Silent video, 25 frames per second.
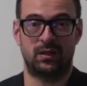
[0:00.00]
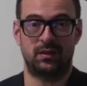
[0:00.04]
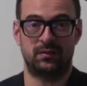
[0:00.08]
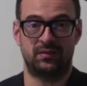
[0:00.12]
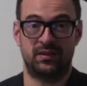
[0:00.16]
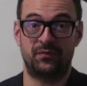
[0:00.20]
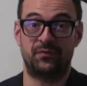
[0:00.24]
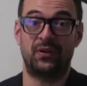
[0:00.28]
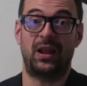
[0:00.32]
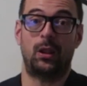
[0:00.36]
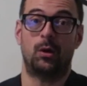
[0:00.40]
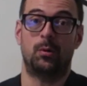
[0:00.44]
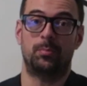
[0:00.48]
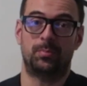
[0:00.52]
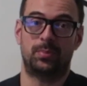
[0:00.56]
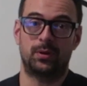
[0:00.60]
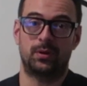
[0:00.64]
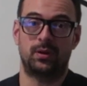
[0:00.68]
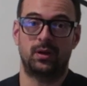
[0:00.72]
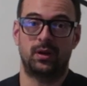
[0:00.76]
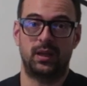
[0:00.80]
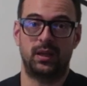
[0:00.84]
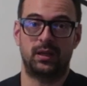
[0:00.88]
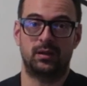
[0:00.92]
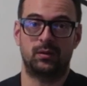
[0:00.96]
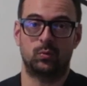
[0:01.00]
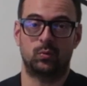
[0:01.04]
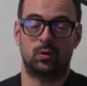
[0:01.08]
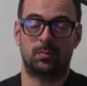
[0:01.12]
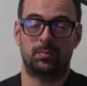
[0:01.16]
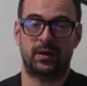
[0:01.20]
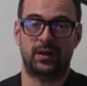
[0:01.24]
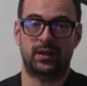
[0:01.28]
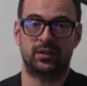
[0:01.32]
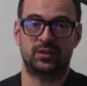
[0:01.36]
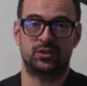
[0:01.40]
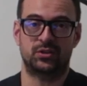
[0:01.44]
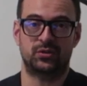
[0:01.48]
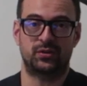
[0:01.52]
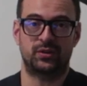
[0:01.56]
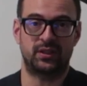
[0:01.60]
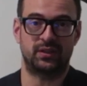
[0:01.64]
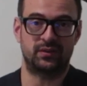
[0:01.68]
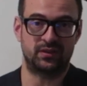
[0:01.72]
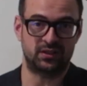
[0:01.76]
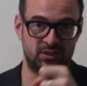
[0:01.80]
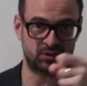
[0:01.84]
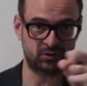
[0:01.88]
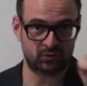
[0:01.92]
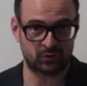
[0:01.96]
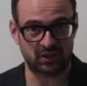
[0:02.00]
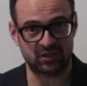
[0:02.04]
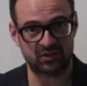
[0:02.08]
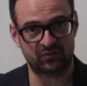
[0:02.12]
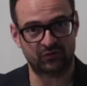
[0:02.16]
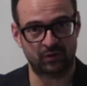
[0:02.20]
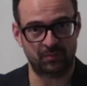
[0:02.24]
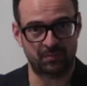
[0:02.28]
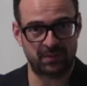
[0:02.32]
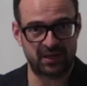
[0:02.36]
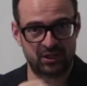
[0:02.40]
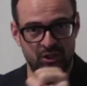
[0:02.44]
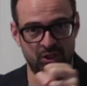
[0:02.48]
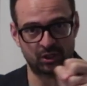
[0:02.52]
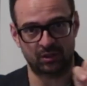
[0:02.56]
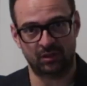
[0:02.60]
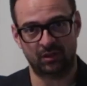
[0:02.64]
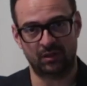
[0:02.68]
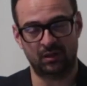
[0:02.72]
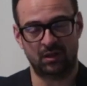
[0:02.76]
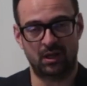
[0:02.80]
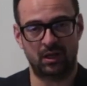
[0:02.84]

develop in Work Package 3, this transformation